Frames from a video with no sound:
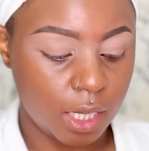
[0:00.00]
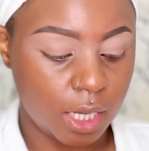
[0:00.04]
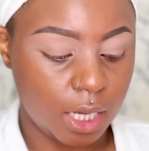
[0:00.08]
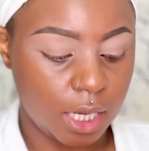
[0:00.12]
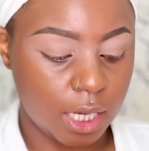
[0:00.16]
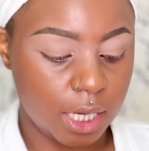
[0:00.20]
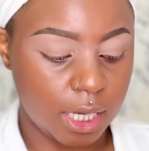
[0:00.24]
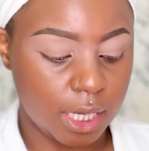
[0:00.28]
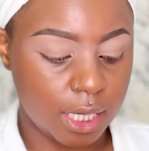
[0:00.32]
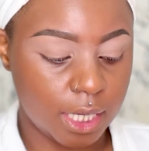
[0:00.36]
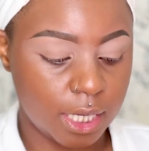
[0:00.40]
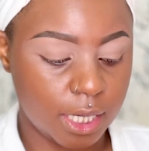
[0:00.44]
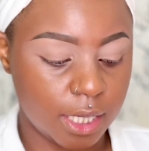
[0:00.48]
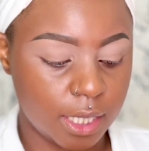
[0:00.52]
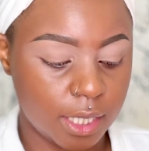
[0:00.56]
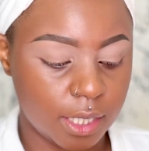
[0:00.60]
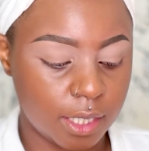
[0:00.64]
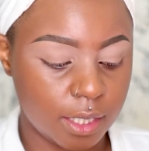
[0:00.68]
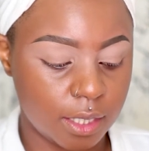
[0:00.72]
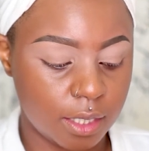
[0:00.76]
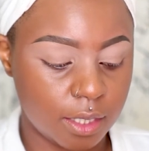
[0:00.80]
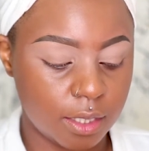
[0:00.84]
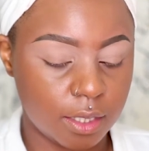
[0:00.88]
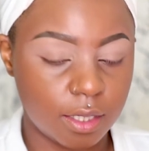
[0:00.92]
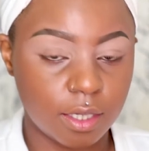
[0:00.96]

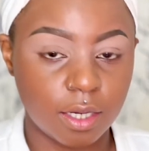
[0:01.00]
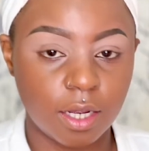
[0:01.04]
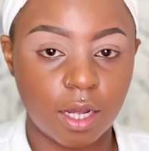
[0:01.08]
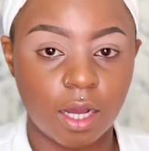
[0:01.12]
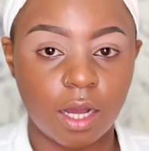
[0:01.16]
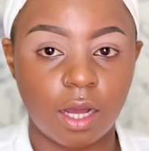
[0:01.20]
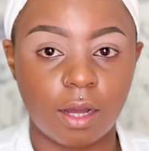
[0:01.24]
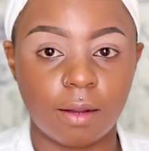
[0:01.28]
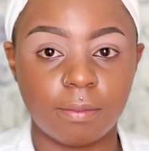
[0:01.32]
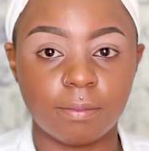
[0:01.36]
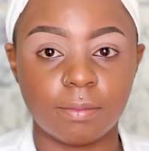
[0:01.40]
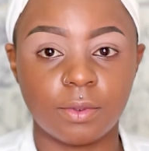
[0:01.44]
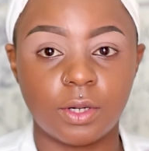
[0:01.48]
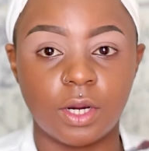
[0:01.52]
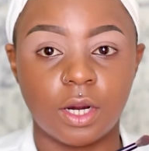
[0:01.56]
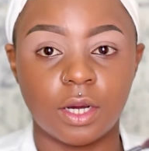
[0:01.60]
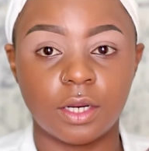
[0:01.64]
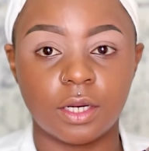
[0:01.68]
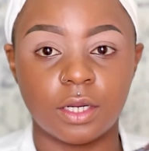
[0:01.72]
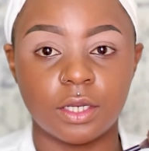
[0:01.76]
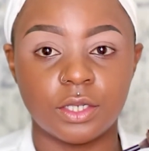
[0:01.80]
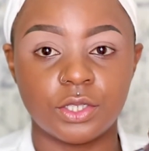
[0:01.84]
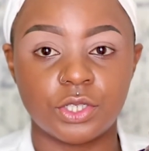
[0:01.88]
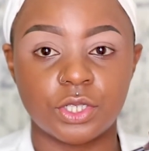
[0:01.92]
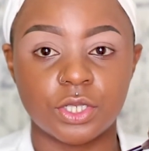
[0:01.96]
and I'm
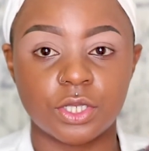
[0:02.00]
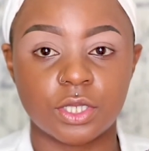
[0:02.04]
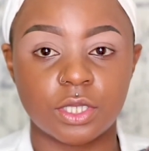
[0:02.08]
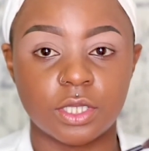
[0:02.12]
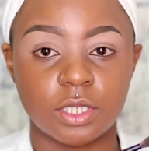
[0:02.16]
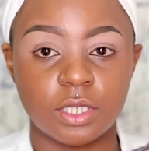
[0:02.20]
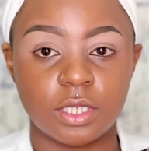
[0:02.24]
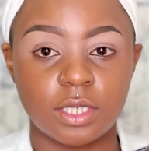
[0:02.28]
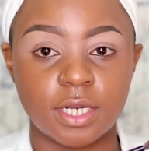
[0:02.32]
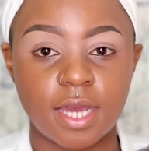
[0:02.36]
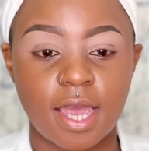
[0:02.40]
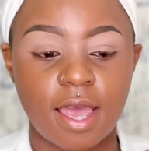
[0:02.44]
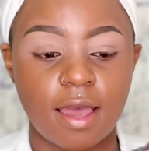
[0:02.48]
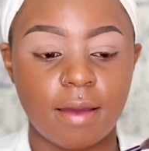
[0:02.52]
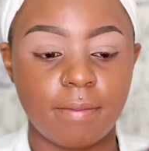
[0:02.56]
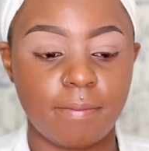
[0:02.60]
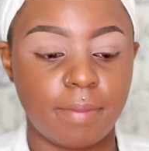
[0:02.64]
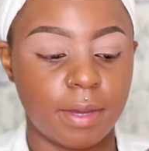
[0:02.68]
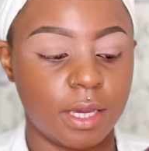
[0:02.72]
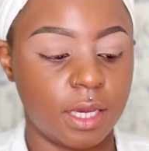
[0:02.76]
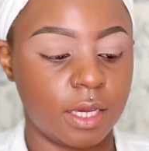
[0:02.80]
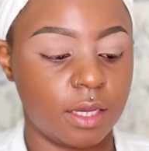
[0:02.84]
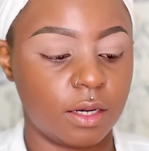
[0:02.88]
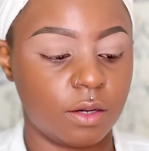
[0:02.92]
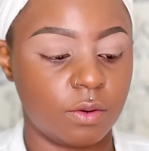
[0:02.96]
gonna just dab
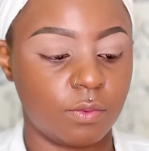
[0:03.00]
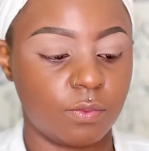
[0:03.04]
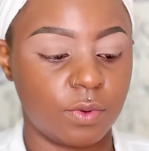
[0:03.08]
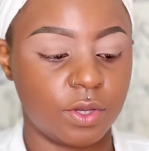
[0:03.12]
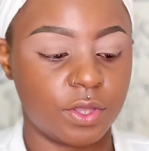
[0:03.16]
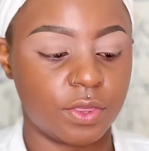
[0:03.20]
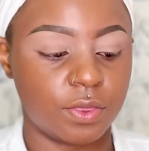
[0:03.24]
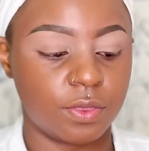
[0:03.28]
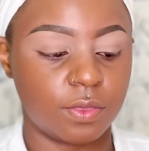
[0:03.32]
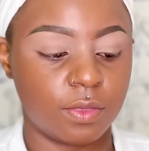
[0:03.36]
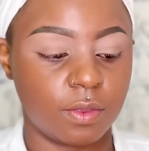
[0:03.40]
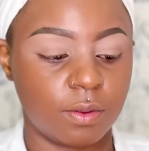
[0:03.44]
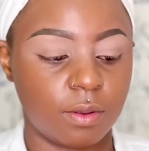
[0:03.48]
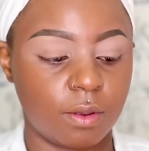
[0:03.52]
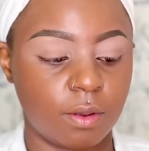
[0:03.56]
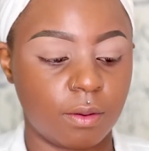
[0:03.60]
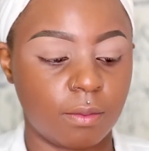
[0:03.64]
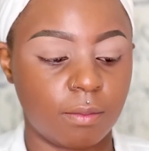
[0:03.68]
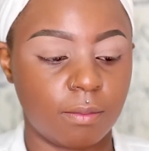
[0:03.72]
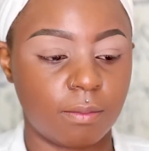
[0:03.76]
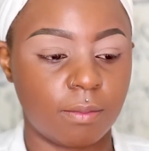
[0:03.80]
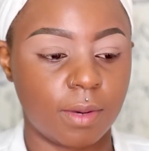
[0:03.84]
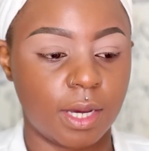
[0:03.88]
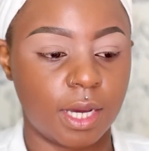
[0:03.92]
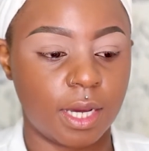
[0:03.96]
in with
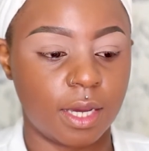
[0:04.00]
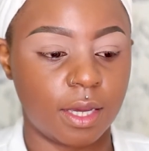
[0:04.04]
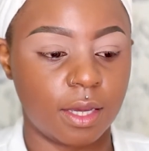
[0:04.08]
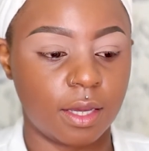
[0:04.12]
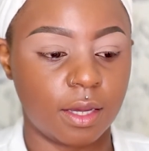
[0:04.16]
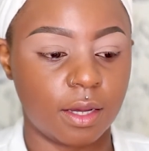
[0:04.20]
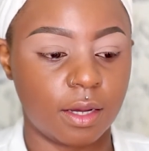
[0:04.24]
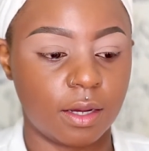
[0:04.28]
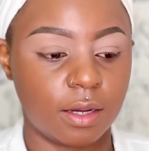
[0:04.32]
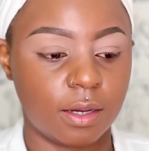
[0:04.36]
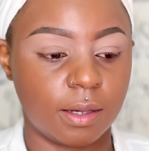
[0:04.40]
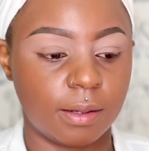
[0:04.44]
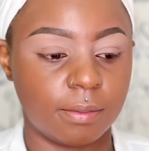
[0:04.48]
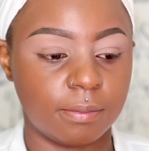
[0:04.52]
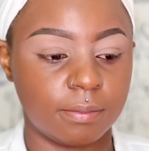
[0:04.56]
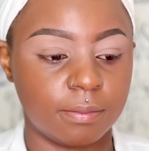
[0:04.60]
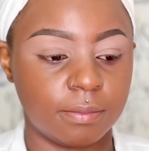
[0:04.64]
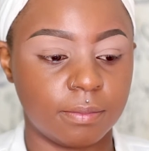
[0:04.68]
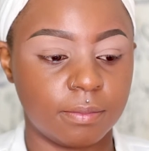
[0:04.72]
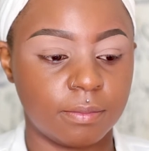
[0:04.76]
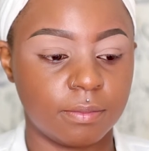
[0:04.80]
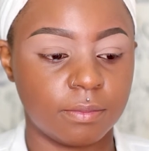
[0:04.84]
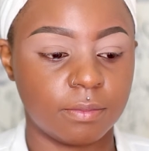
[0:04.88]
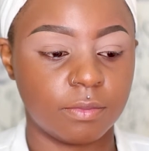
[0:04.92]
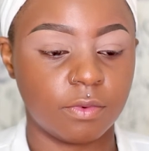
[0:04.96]
my
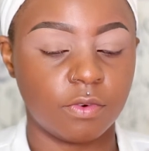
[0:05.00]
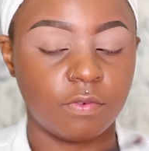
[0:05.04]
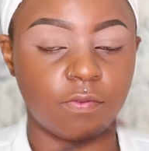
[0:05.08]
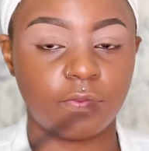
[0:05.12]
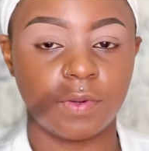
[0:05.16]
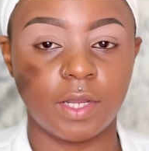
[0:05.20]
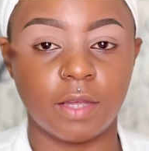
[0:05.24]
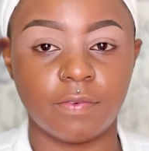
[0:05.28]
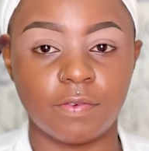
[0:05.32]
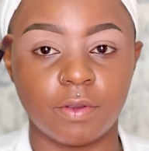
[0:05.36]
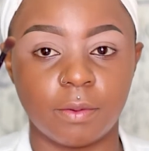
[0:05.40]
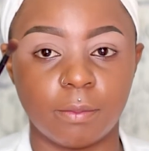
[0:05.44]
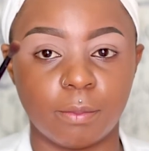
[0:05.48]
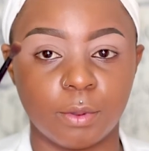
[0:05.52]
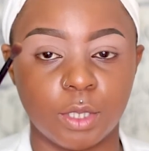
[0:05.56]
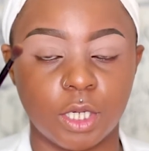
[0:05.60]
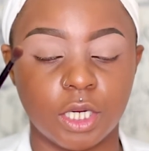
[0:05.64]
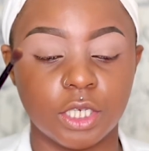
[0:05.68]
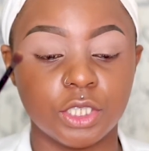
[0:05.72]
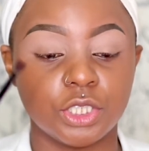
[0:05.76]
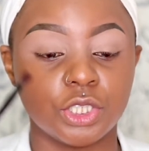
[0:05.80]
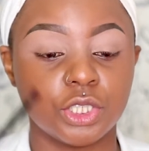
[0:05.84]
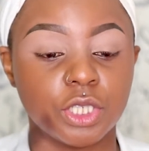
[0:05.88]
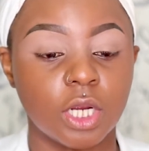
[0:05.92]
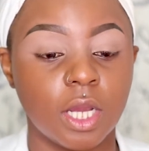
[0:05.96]
fluffy
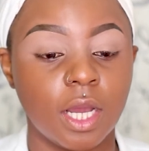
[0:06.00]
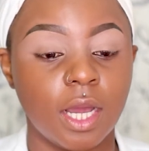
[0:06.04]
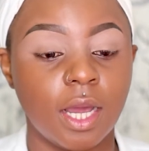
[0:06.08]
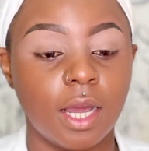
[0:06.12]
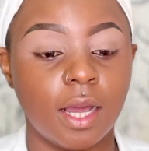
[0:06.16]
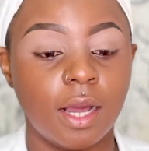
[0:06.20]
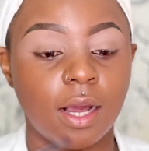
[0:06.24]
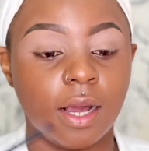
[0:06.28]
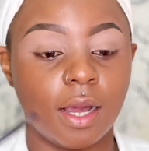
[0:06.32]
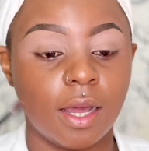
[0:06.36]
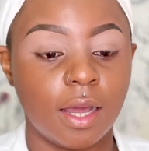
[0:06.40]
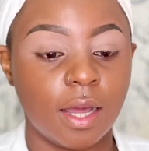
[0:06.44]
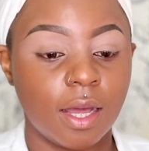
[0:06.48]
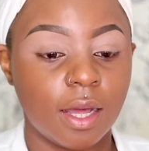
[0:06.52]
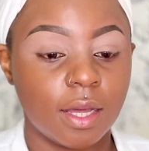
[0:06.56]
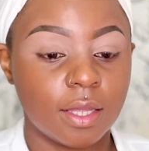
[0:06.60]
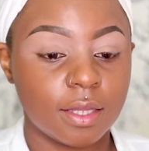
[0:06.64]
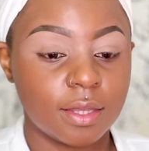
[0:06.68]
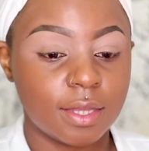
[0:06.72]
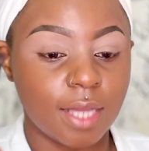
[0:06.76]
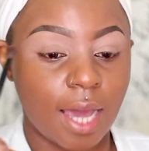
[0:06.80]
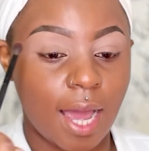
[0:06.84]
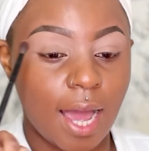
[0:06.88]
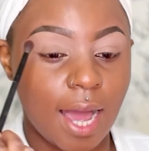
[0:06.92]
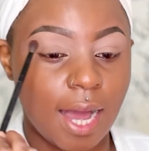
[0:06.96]
brush
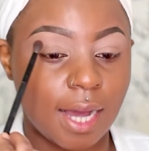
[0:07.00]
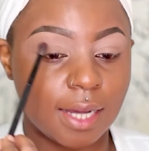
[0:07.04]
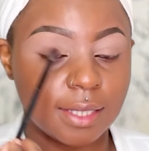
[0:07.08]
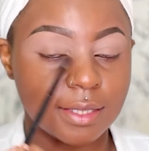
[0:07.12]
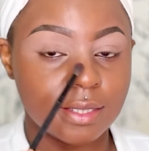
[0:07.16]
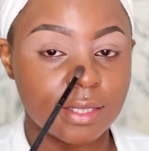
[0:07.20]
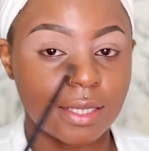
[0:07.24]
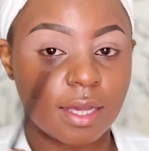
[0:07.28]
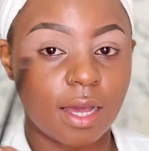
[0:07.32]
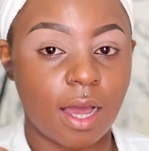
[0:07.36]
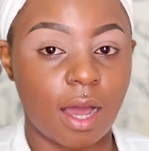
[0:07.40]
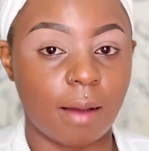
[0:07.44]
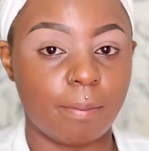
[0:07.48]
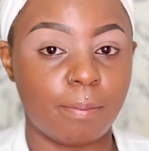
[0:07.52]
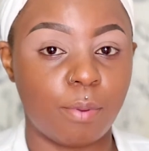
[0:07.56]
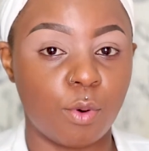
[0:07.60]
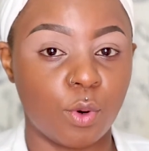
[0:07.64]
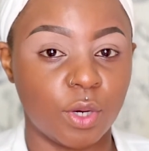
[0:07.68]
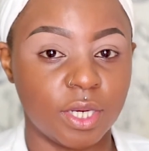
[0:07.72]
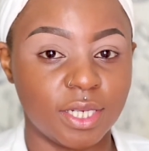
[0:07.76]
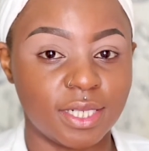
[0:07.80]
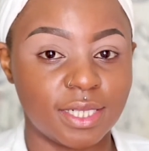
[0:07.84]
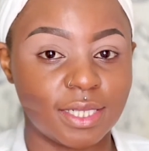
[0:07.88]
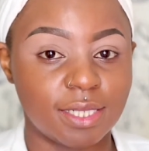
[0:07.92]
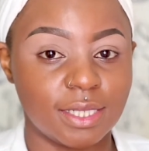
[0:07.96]
that has a
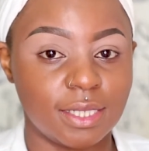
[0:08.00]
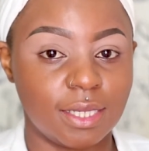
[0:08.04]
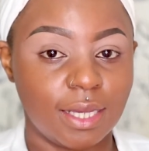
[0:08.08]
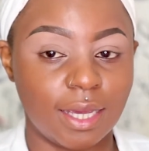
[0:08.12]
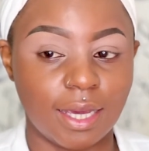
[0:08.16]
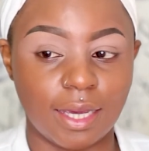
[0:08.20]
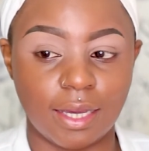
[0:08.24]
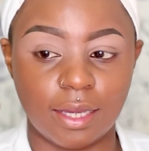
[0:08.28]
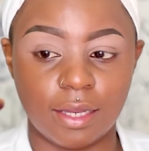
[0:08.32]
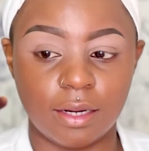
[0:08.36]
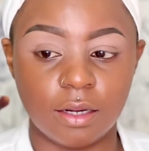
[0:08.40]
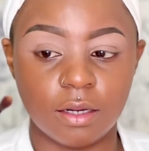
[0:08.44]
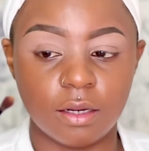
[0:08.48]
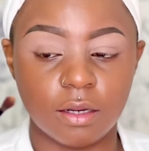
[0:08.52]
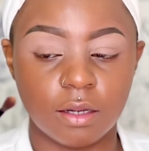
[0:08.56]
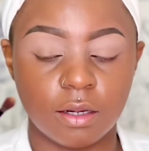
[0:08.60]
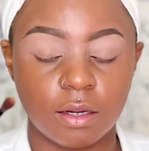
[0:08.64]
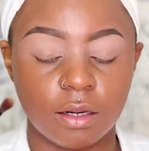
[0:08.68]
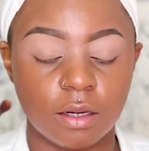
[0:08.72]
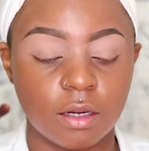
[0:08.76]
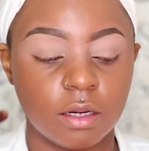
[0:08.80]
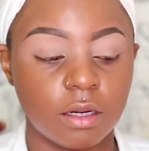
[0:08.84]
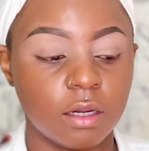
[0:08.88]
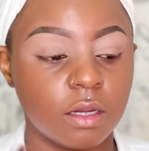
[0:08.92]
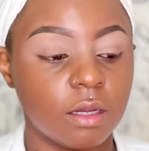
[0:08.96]
pointy end,
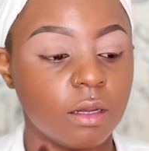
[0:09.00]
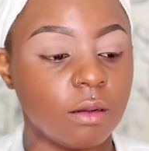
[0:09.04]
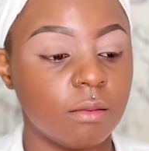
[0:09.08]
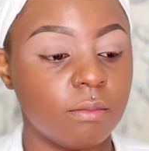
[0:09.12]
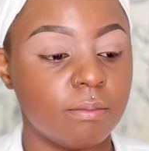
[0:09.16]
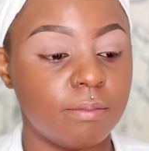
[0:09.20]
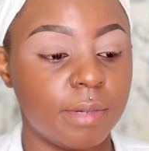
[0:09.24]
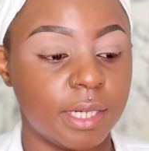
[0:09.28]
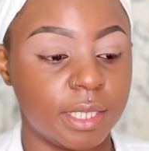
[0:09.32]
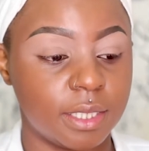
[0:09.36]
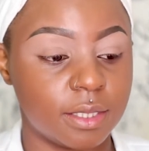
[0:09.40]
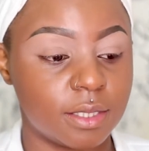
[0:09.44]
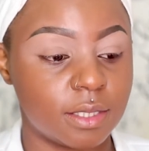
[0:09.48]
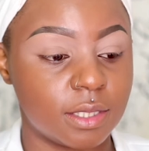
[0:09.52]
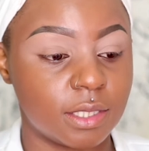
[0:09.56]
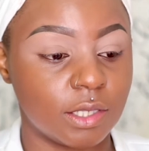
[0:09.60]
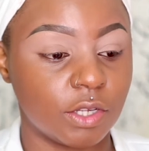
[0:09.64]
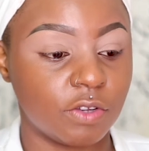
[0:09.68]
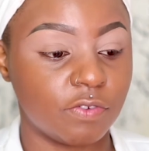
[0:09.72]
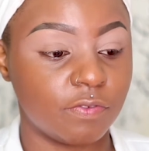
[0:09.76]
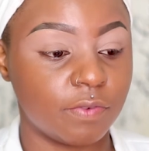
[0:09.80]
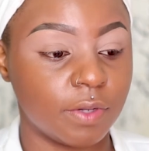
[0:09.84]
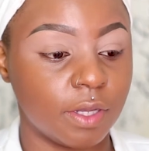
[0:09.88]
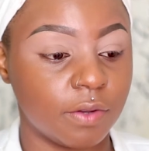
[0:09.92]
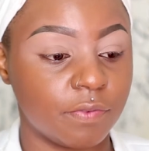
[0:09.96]
but it's
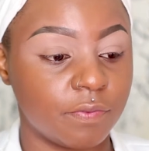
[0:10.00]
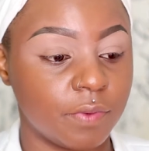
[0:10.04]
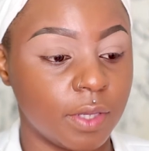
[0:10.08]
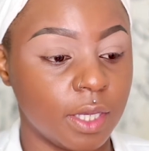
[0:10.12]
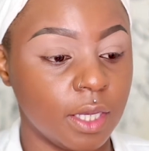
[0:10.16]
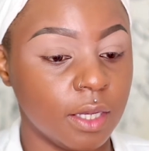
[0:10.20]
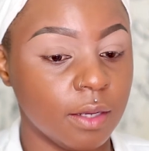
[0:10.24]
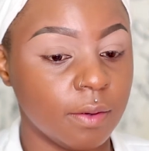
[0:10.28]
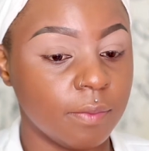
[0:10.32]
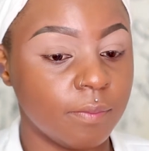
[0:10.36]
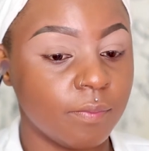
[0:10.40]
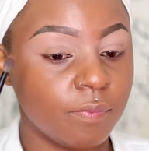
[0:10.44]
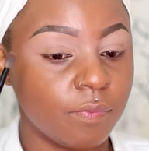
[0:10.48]
still fluffy.